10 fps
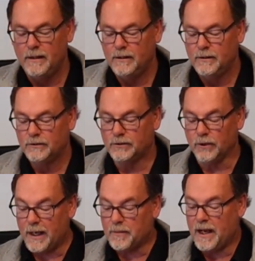So
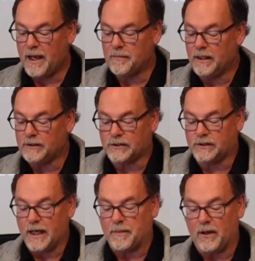Abraham does
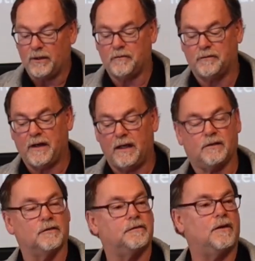step out in faith
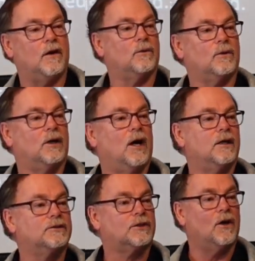to follow
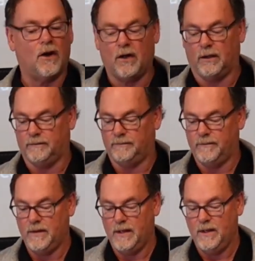God's call
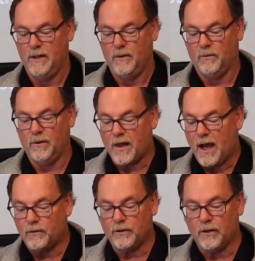
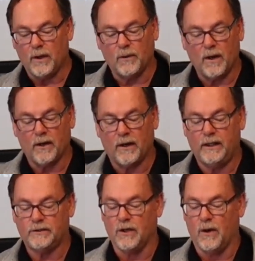without knowing where
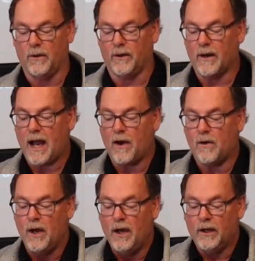he's going or
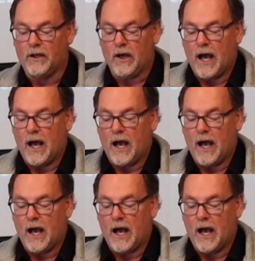how God